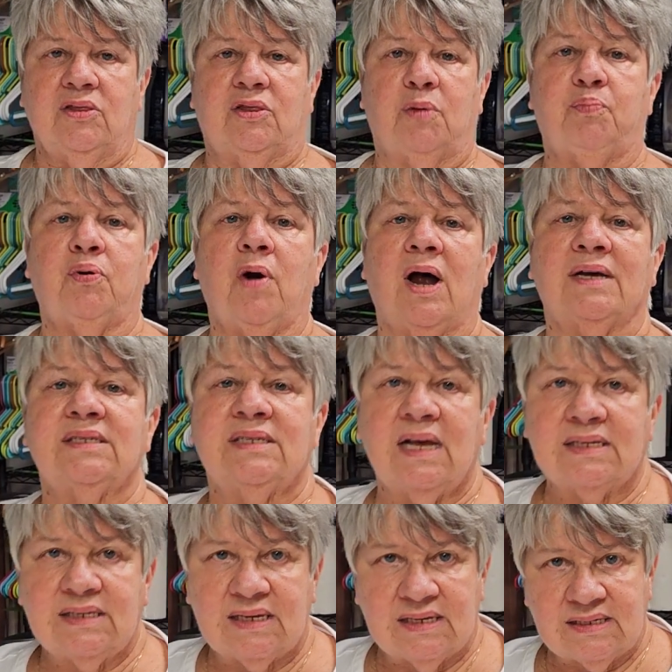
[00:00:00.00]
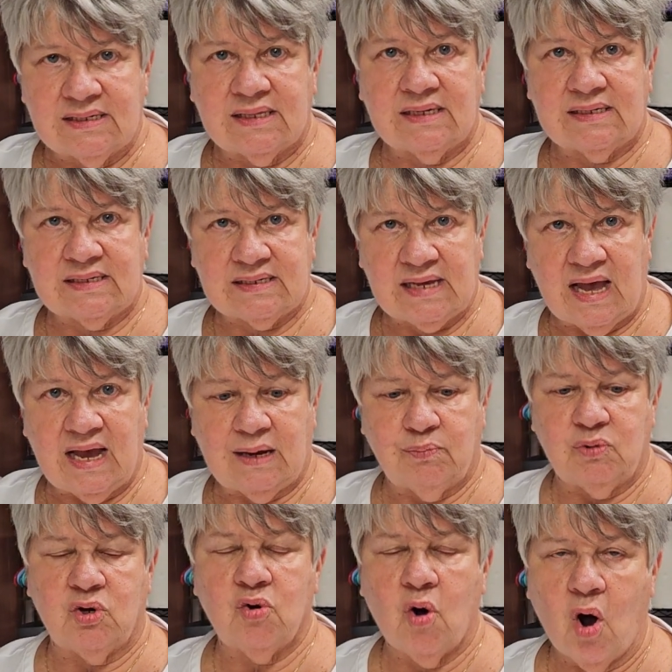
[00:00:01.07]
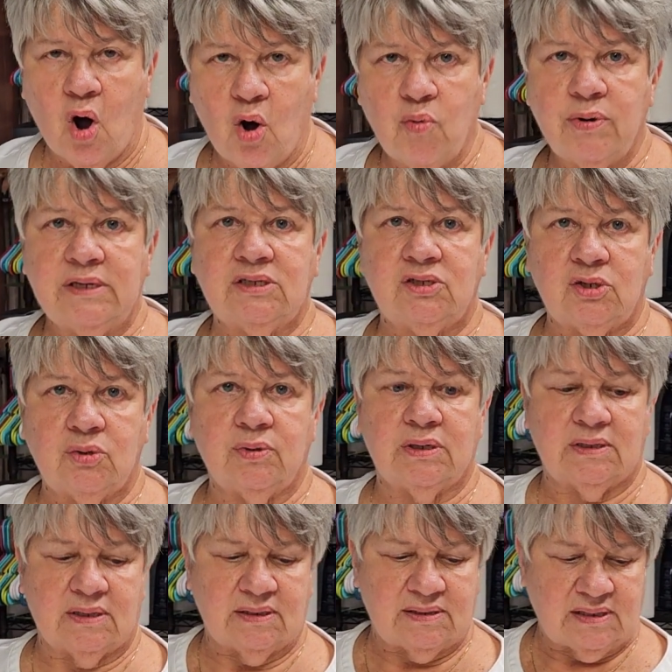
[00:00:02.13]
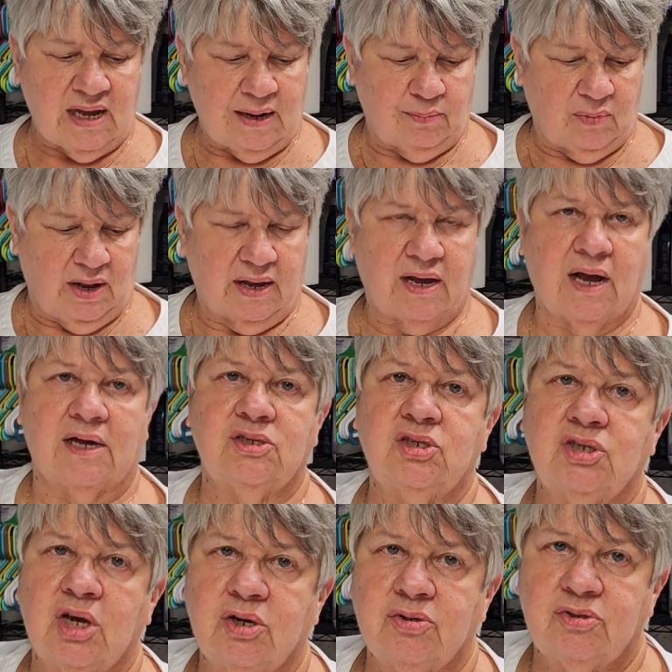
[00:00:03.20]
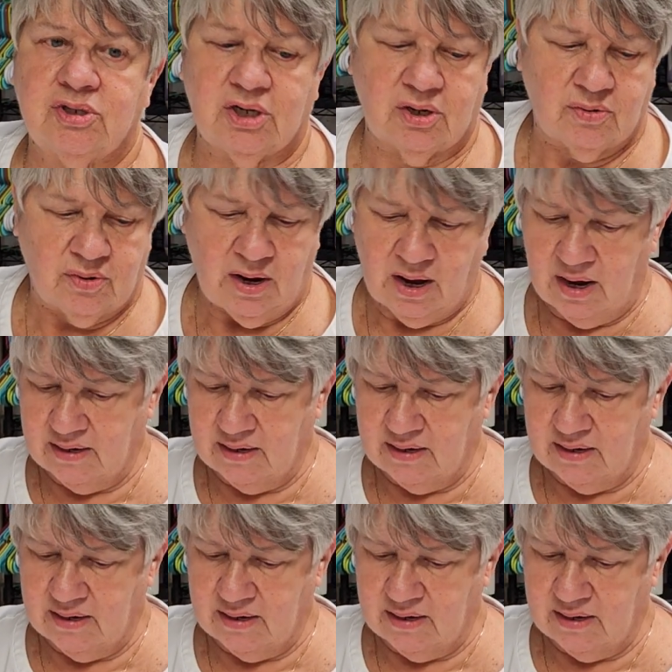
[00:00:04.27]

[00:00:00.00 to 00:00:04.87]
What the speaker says: The process is the same. You always do it the same, like I showed you.